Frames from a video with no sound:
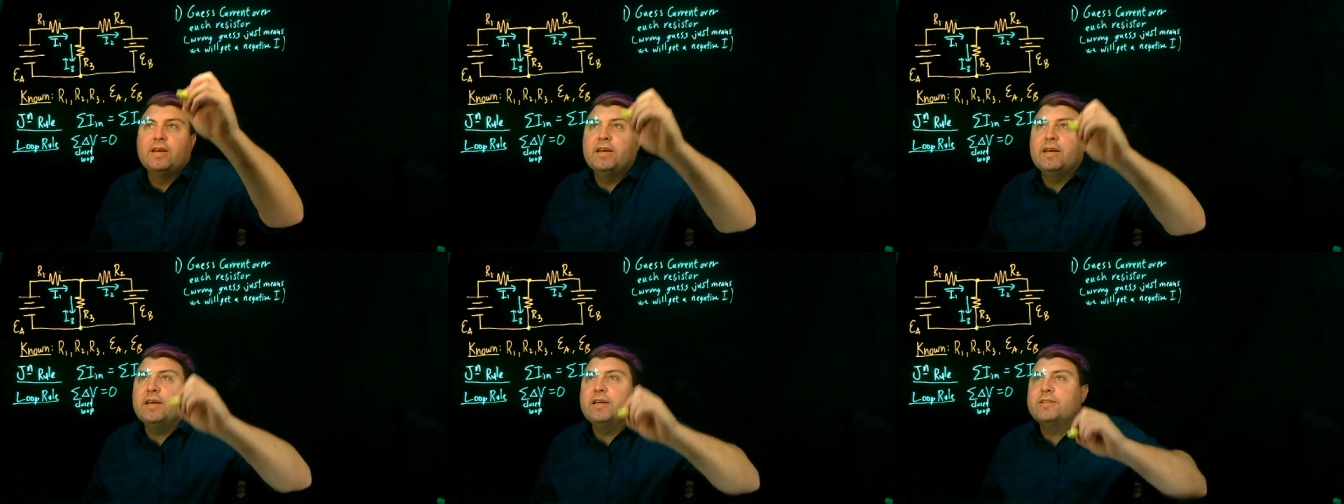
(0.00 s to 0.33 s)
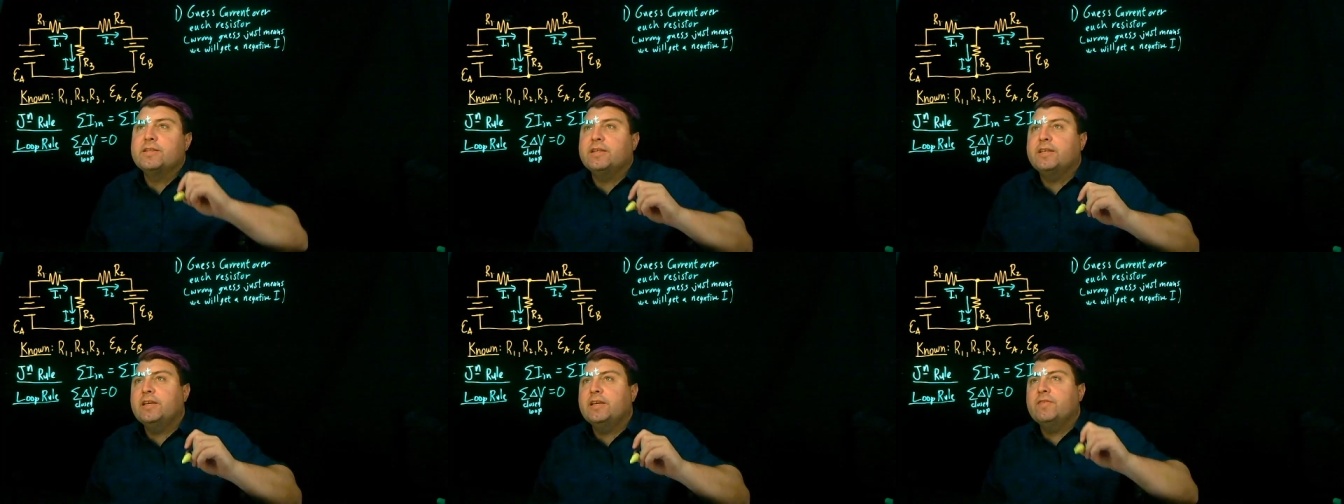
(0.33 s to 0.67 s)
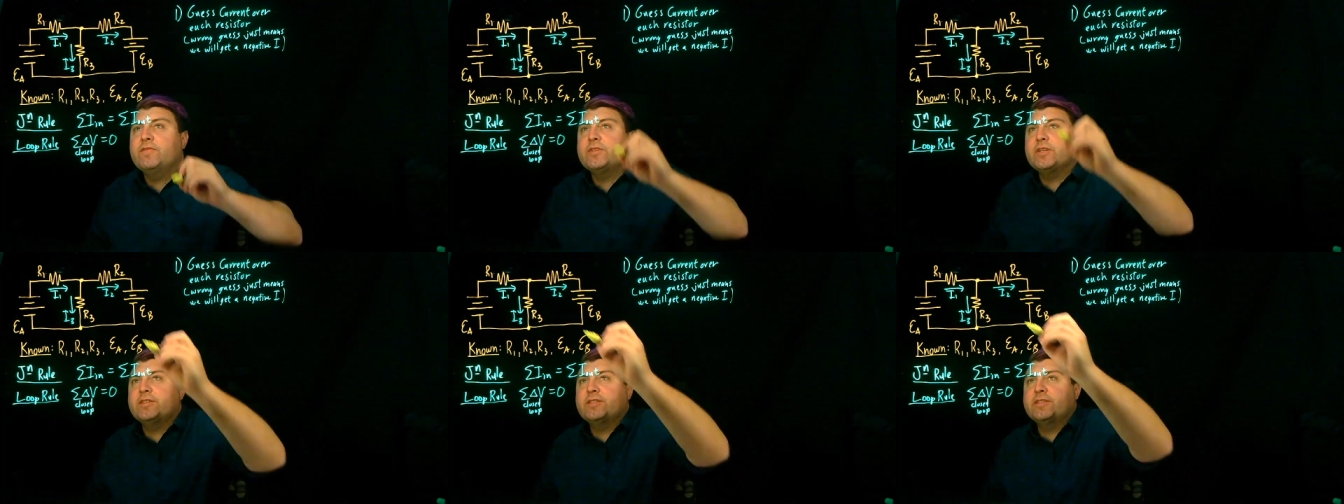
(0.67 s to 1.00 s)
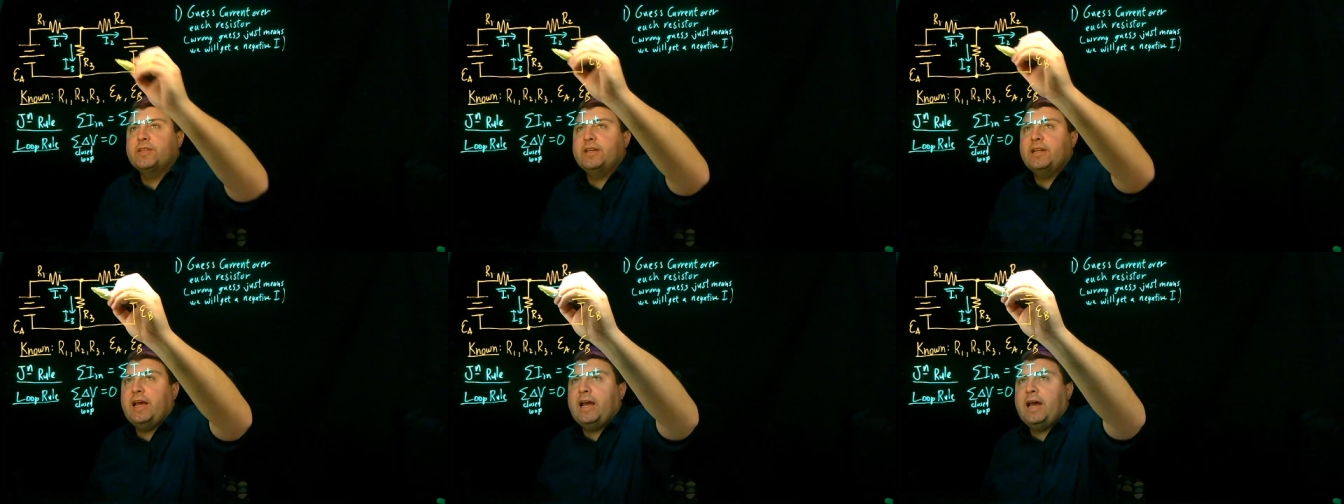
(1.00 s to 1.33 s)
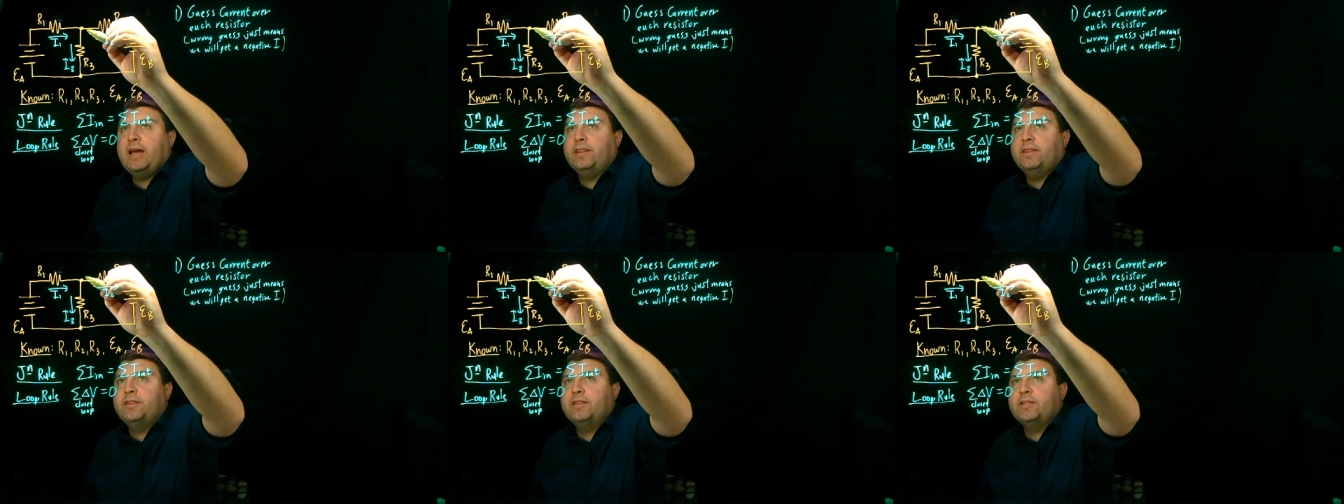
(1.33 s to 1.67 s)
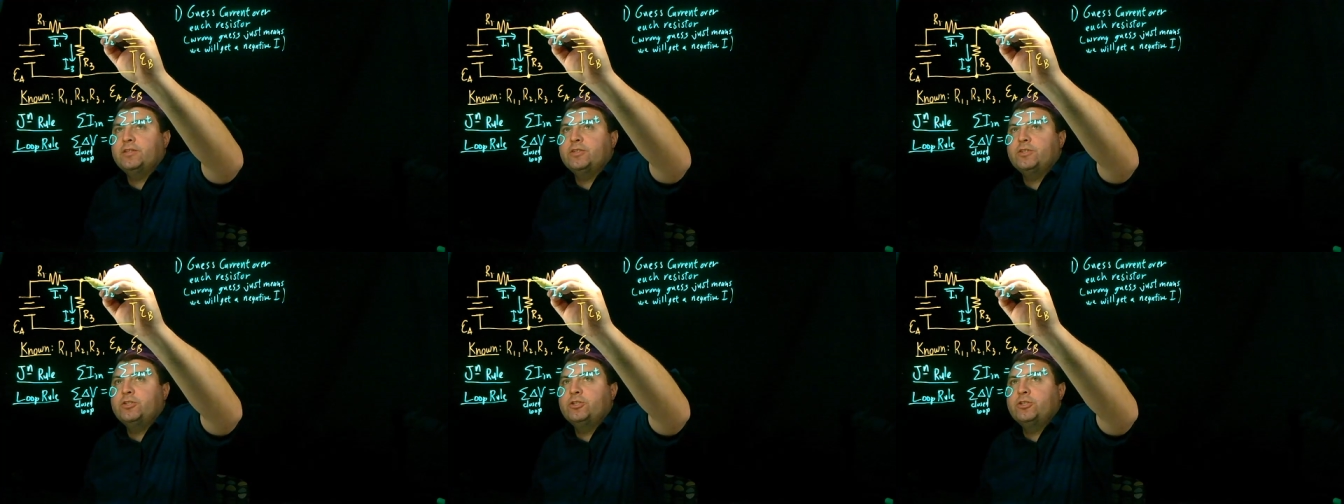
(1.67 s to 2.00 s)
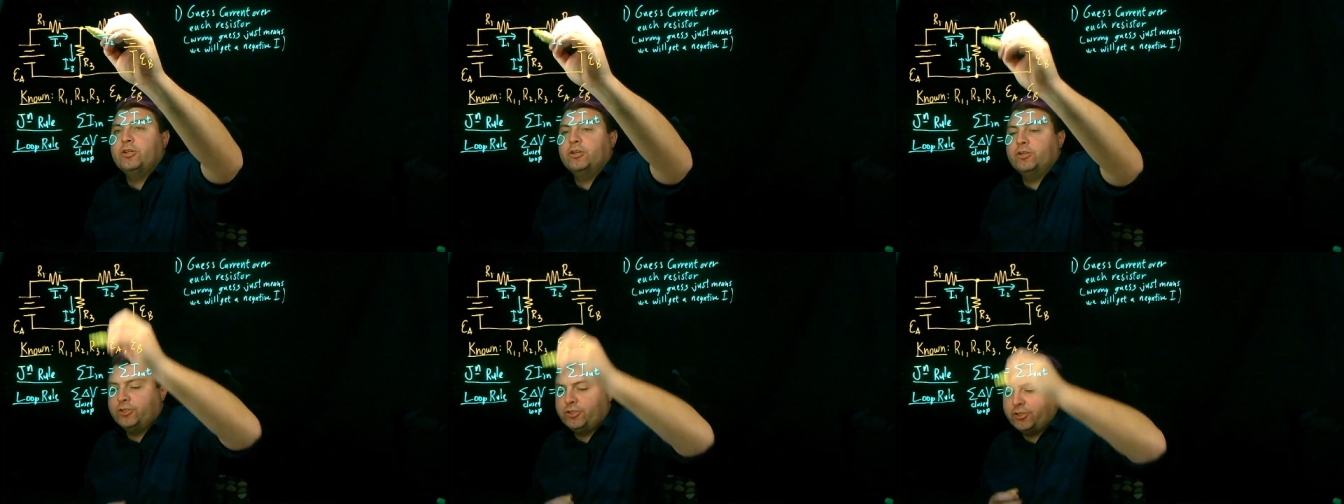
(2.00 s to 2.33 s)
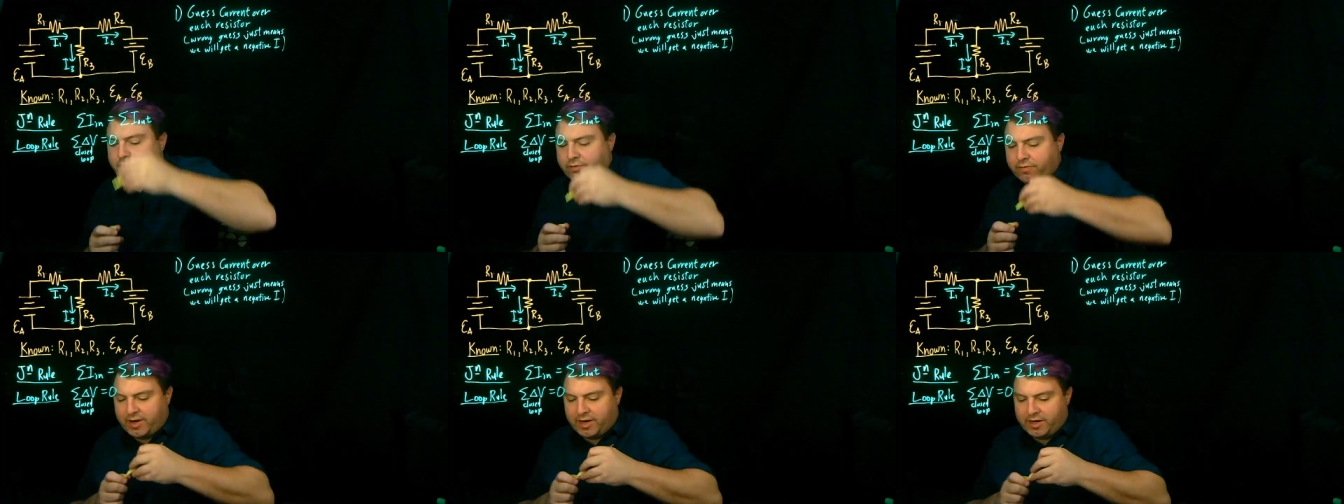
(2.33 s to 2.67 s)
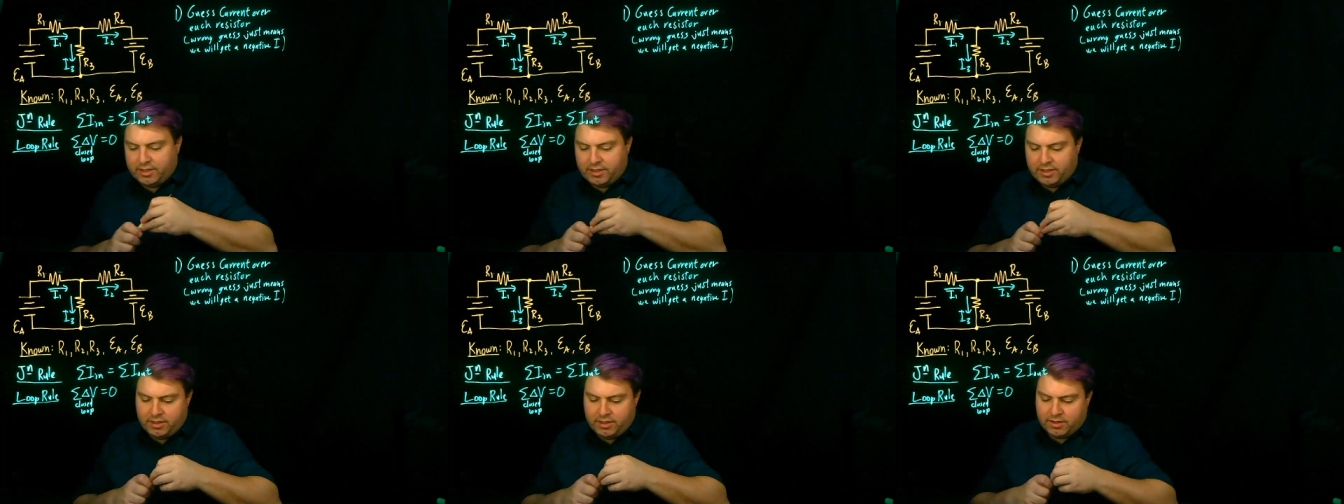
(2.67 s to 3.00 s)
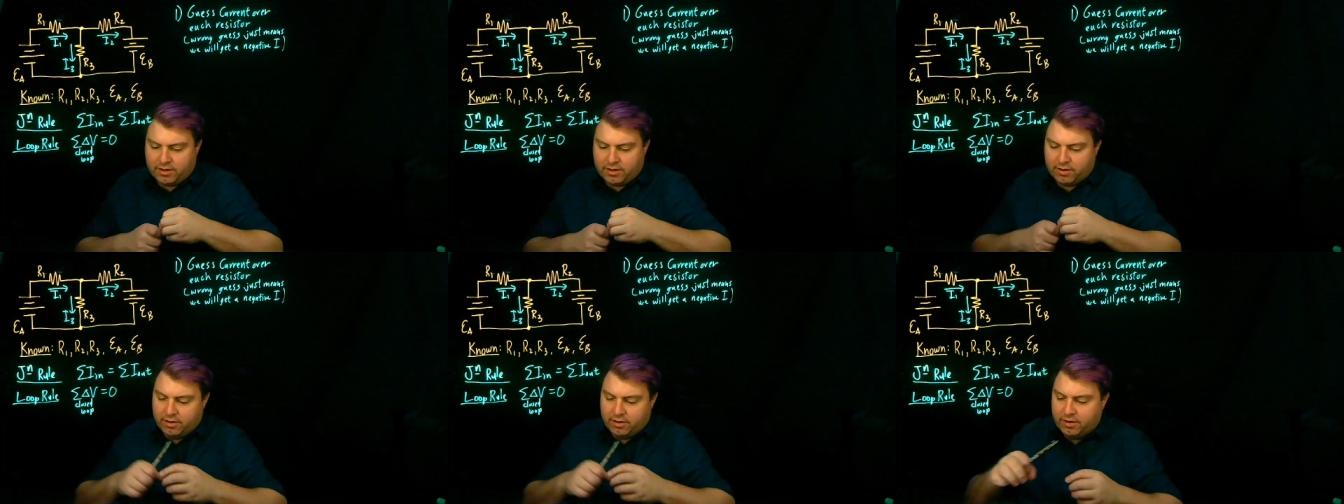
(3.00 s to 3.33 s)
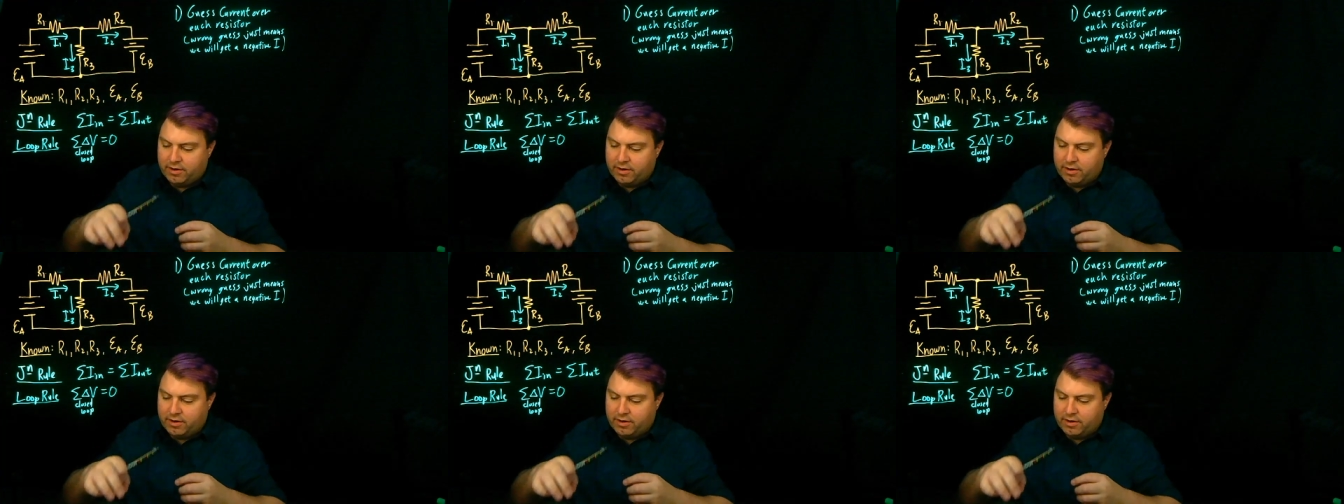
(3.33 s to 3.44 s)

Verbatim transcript: is it gives us that at this junction right here,